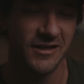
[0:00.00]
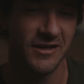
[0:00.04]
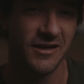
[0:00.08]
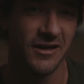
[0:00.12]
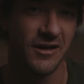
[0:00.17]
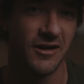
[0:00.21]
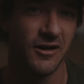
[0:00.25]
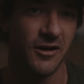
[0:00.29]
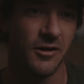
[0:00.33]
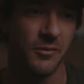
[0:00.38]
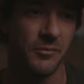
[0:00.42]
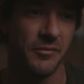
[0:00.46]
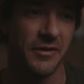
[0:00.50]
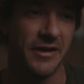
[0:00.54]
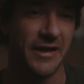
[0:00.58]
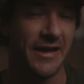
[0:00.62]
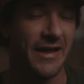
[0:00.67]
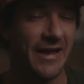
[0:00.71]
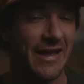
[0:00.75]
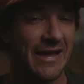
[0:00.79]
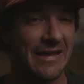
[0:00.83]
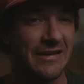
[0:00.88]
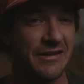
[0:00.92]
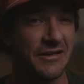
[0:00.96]

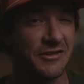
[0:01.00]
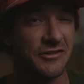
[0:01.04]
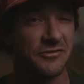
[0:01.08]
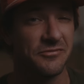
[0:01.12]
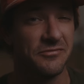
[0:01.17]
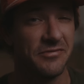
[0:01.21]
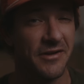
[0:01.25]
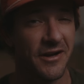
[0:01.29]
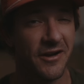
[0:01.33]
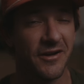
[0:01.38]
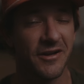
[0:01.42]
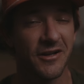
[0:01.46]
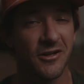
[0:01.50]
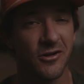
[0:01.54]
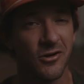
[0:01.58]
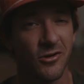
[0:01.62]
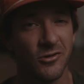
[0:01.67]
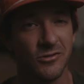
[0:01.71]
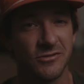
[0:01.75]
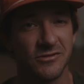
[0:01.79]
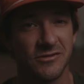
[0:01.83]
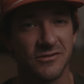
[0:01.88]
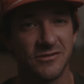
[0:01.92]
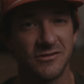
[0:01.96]
and it's very
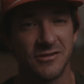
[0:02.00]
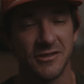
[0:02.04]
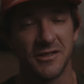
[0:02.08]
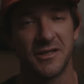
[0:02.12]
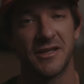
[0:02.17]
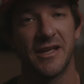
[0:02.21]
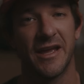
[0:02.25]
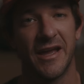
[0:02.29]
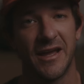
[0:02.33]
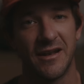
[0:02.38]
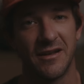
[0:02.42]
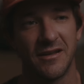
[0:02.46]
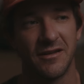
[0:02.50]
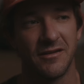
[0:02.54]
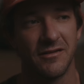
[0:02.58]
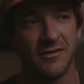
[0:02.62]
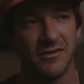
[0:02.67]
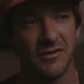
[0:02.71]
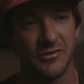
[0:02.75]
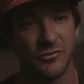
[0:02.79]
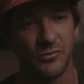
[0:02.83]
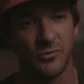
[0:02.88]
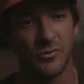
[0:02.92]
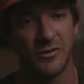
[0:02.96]
close to Canon,
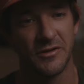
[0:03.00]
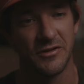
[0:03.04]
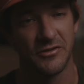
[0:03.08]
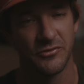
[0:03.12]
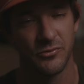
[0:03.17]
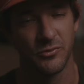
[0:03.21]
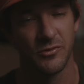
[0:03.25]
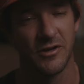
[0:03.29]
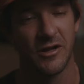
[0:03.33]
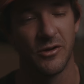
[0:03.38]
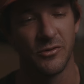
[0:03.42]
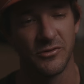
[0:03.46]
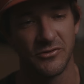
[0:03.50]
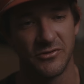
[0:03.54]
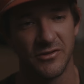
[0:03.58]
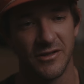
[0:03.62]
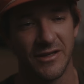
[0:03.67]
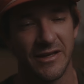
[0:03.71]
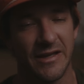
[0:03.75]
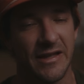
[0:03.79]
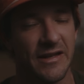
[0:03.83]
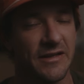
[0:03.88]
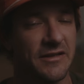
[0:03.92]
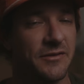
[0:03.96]
as what I would
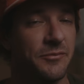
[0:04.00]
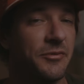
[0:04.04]
say,